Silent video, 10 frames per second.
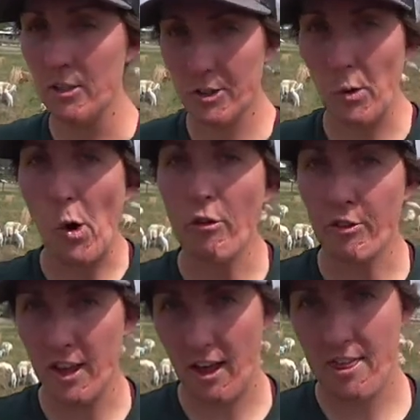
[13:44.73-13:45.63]
So
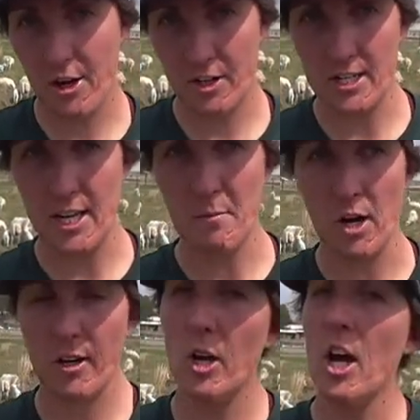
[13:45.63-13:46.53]
over that 30-day
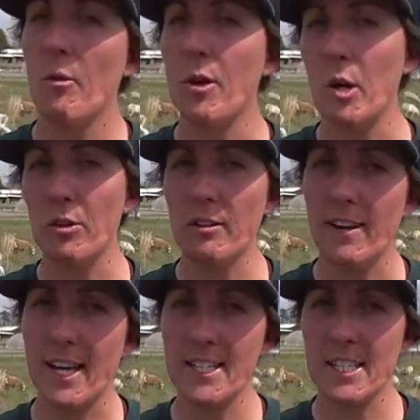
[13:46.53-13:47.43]
mark, we only
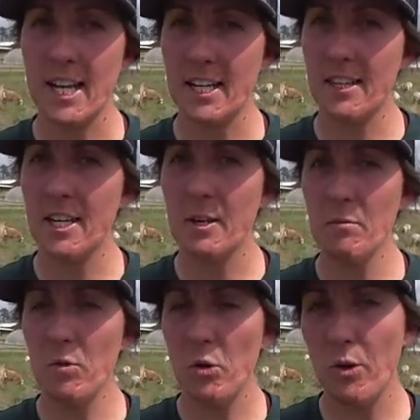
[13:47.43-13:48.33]
vaccinated
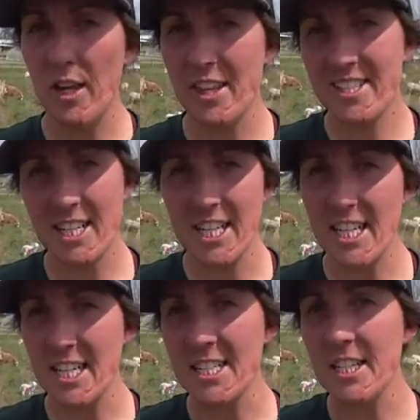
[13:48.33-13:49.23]
them with
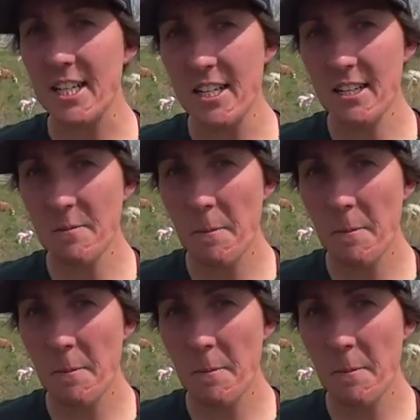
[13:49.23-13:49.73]
CD&T.